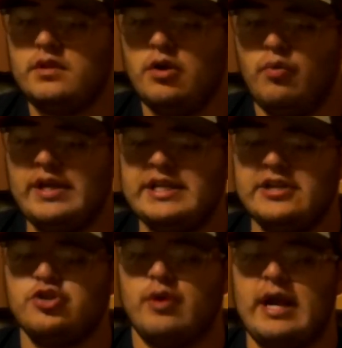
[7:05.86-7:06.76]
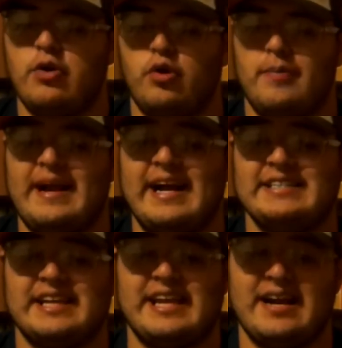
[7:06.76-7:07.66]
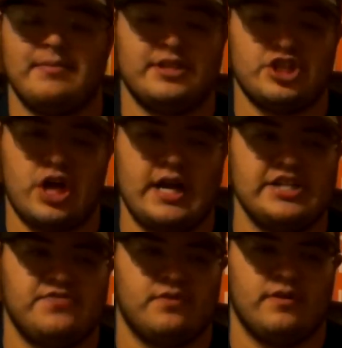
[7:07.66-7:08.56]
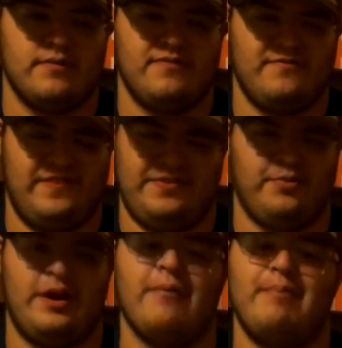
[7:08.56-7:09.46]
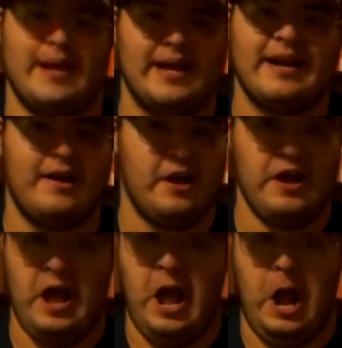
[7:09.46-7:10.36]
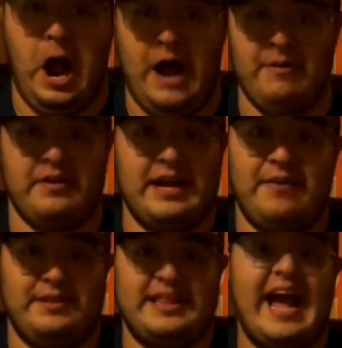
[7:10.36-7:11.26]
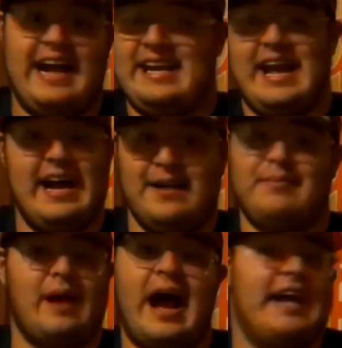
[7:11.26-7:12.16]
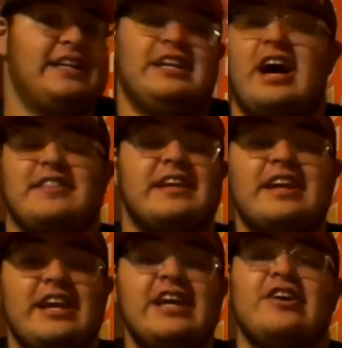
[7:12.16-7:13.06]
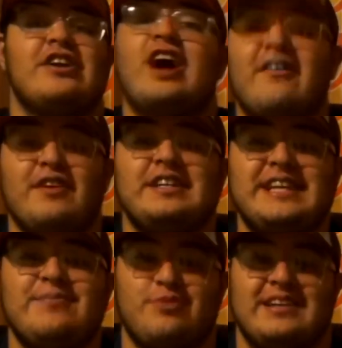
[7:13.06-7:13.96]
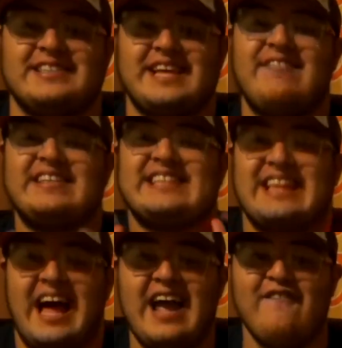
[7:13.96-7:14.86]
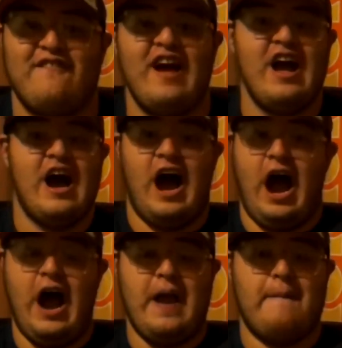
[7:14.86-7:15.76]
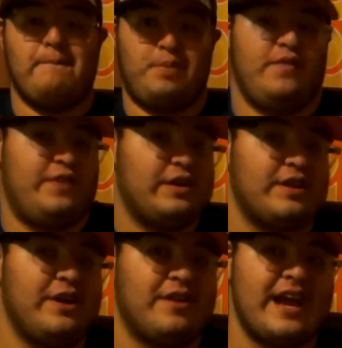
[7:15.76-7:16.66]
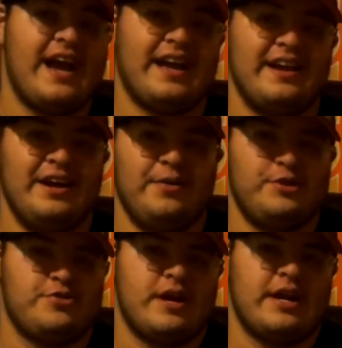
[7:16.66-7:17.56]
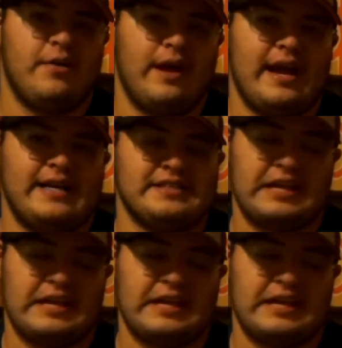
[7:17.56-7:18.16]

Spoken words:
We did trade cornerback Isaac Yiadom to the Giants for a 5th-round pick. I'm okay with that. Yiadom, I did not think he could cover a deep threat to save his life. I am perfectly okay with trading away Isaac